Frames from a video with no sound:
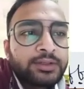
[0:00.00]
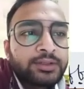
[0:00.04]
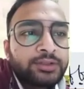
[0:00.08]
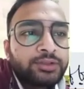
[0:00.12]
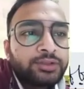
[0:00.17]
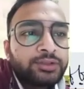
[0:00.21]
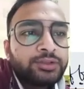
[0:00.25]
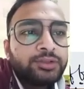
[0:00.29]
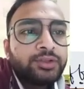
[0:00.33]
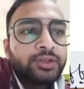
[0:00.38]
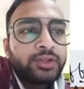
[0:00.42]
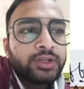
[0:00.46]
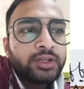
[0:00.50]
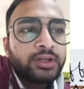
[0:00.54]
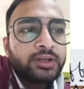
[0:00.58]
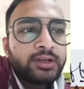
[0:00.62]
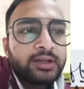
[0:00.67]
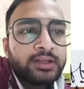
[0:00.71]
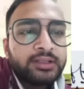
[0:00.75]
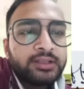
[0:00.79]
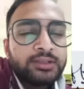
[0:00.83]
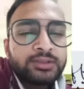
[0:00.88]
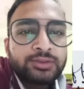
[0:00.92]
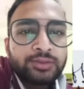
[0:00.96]
So here
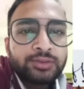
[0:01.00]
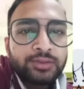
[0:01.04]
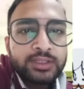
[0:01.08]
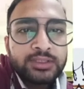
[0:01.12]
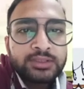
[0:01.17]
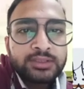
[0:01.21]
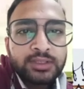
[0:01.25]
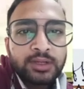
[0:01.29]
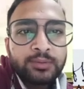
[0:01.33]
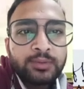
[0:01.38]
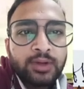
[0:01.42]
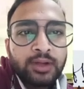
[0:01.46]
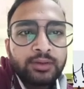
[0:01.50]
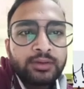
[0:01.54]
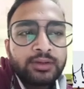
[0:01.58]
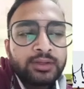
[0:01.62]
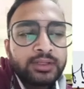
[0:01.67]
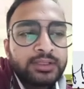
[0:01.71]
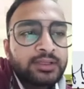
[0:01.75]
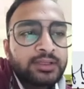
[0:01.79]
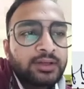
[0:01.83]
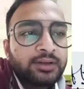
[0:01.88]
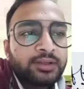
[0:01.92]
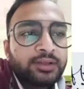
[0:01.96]
are the students
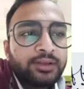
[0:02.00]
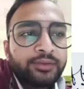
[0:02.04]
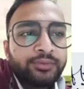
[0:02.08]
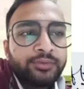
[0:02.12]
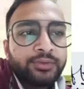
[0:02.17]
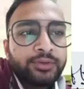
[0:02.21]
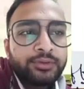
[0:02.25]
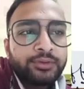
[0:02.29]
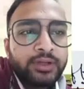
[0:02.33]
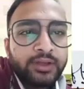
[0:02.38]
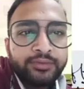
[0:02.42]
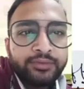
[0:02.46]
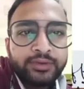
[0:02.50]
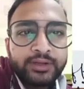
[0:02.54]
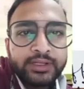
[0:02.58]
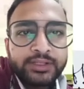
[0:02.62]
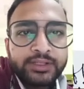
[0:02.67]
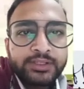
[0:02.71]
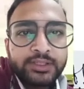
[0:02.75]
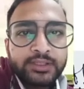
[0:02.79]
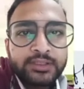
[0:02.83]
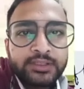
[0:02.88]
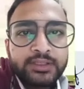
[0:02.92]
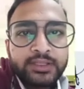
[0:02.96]
these are the few
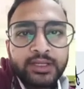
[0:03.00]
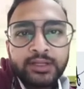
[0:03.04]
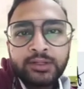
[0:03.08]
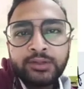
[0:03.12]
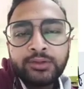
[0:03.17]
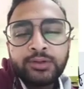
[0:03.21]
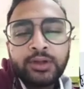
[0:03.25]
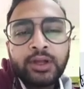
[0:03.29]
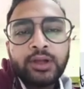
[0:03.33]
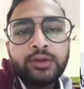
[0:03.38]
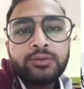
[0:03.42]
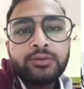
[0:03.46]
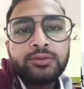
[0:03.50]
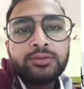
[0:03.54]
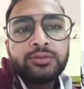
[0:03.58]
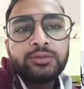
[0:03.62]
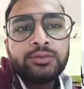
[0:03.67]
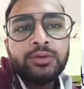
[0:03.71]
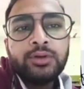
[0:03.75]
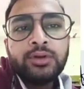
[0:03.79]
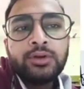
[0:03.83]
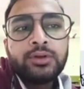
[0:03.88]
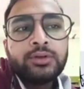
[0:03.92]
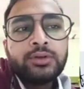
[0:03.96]
definitions that you have to